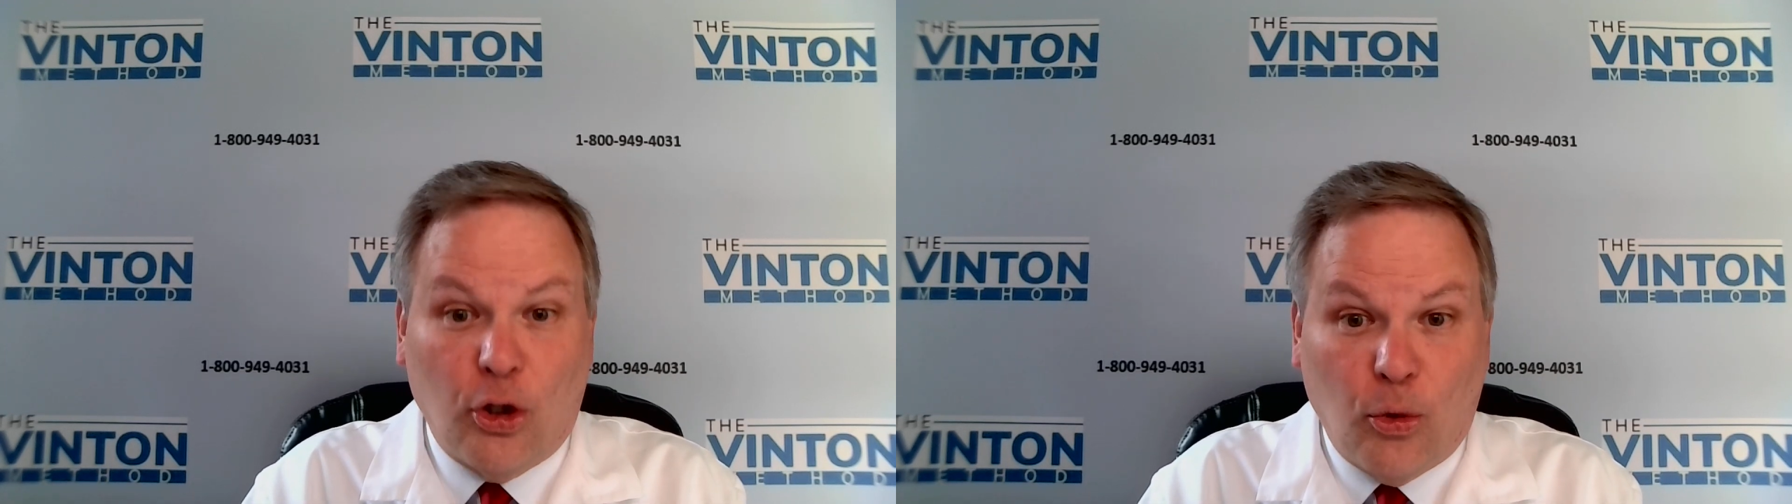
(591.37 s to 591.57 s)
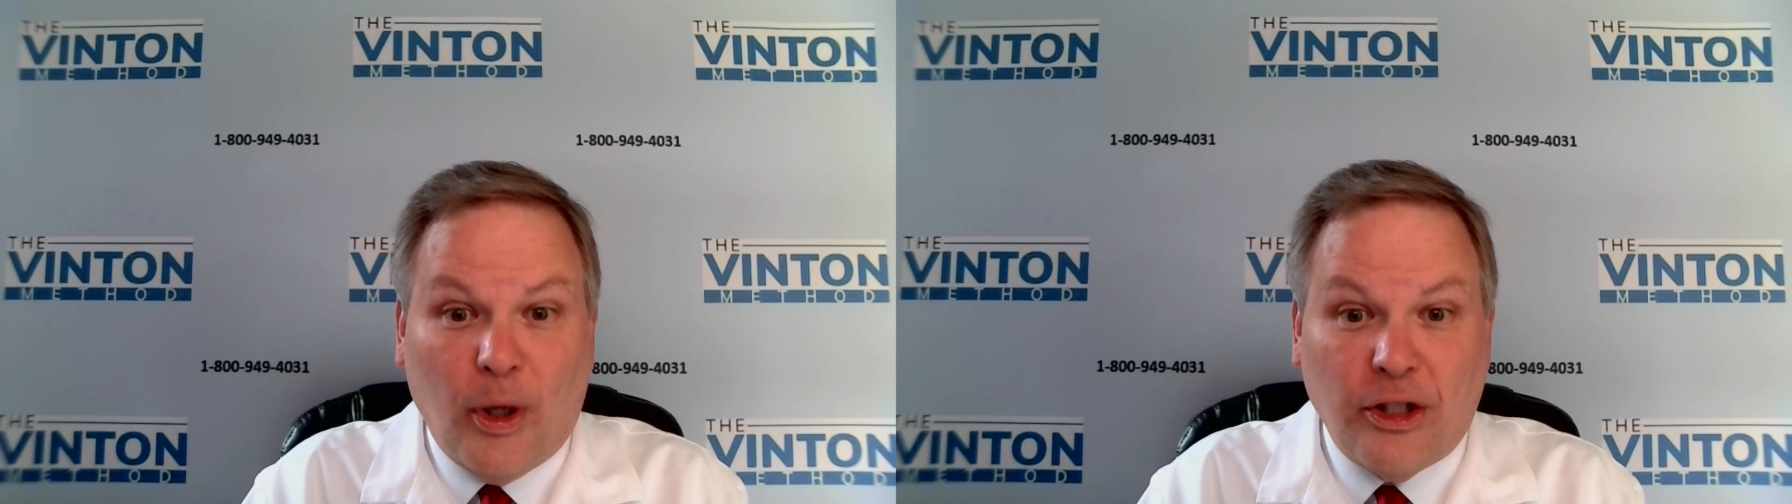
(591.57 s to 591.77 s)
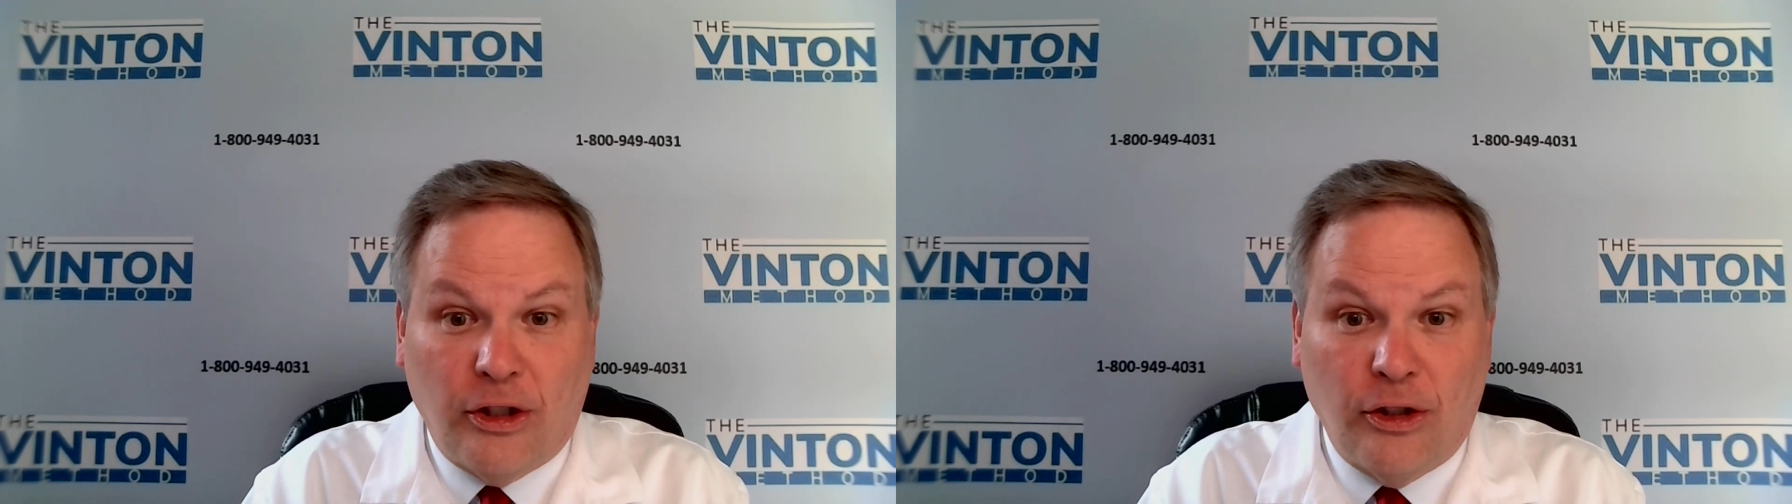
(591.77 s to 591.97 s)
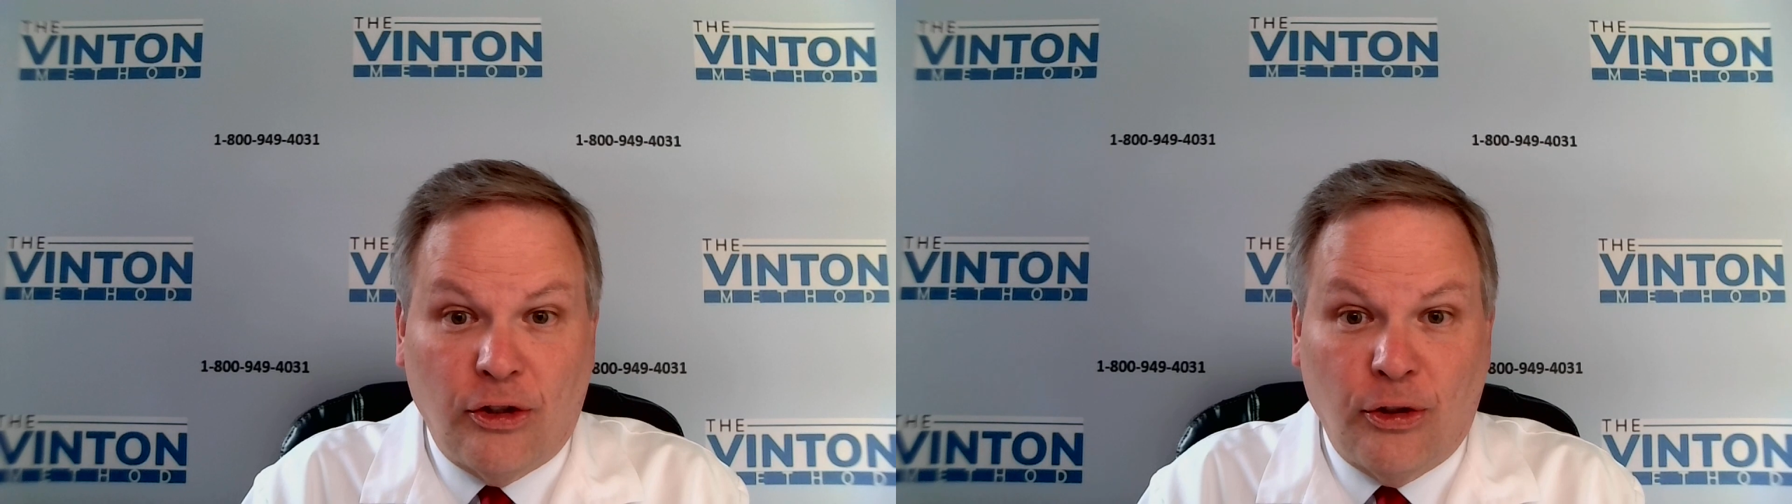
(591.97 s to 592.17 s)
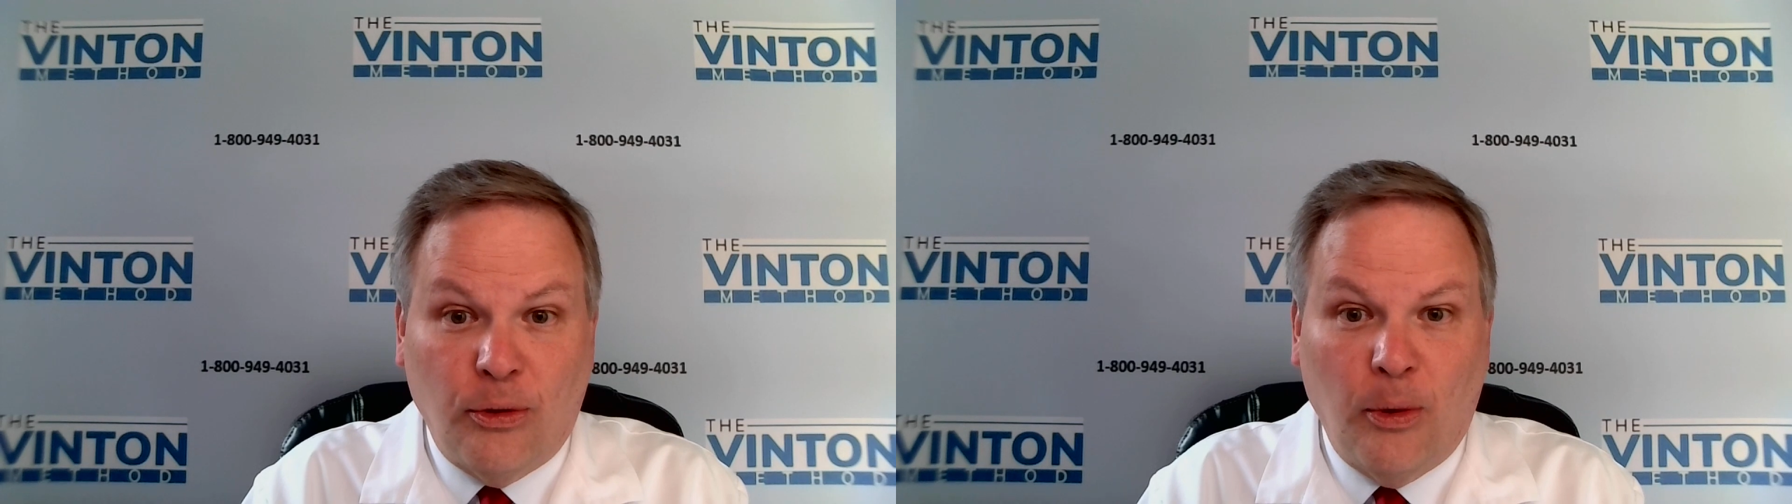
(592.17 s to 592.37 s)
questions
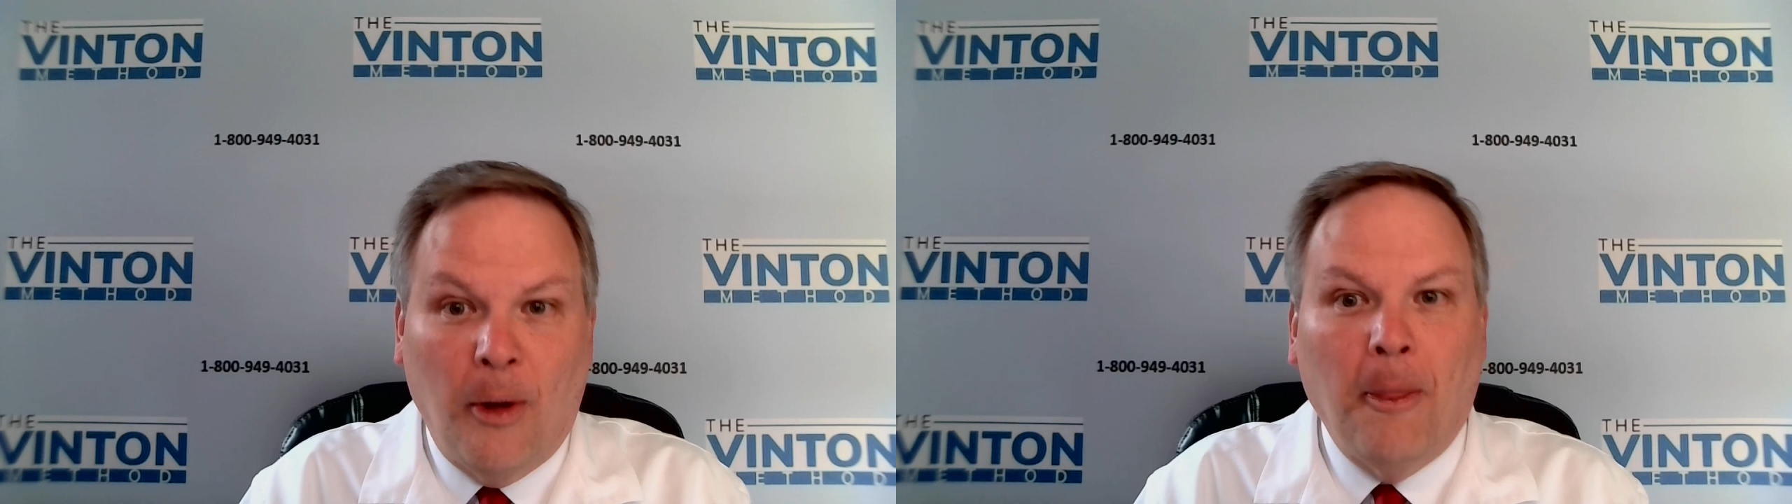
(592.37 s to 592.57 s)
to,